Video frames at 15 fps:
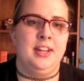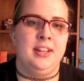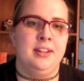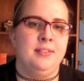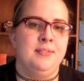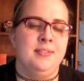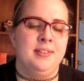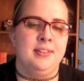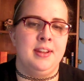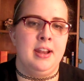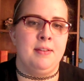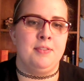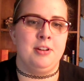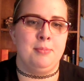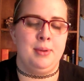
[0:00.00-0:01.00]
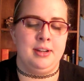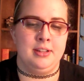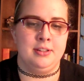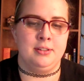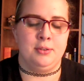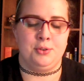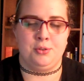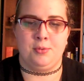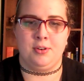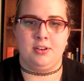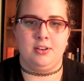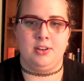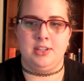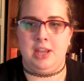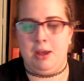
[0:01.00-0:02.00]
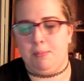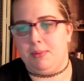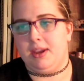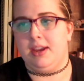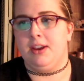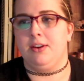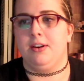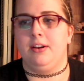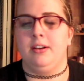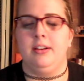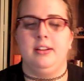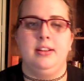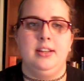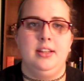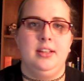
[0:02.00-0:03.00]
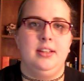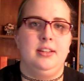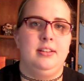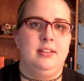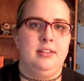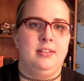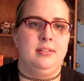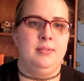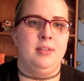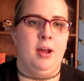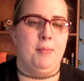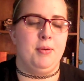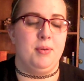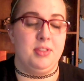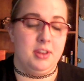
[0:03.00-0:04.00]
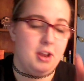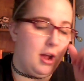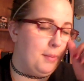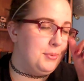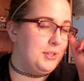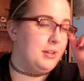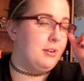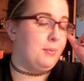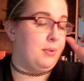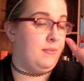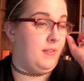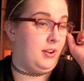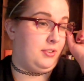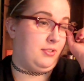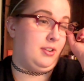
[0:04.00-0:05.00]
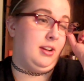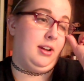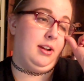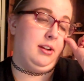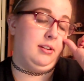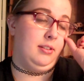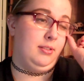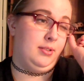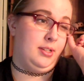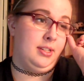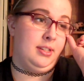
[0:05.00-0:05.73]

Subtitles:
and they never depicted the social worker as helping with adoption or with foster care. The